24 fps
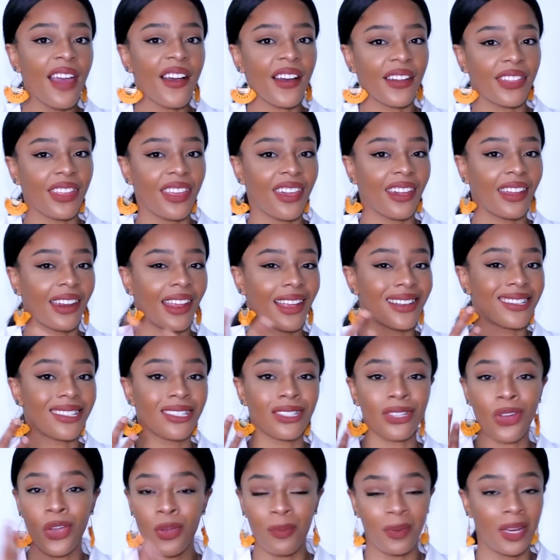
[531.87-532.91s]
I think you're going to get
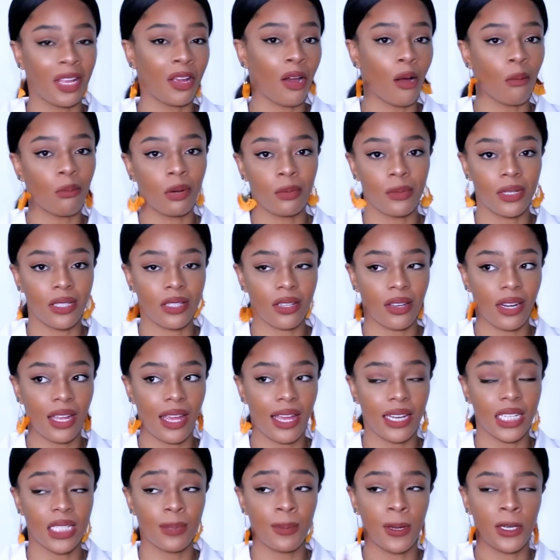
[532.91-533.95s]
so many compliments on it,
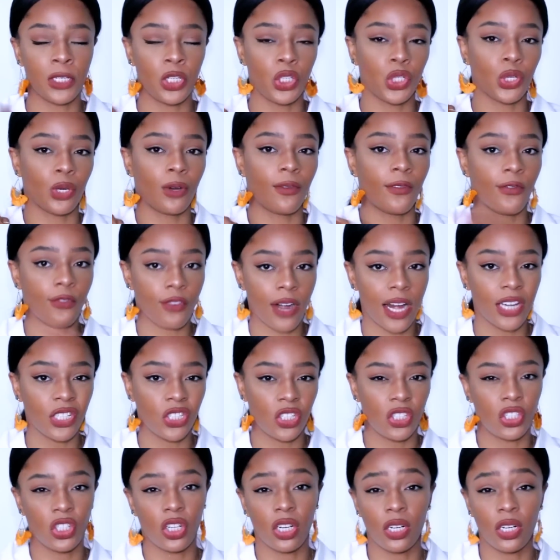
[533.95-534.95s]
and especially during freshers,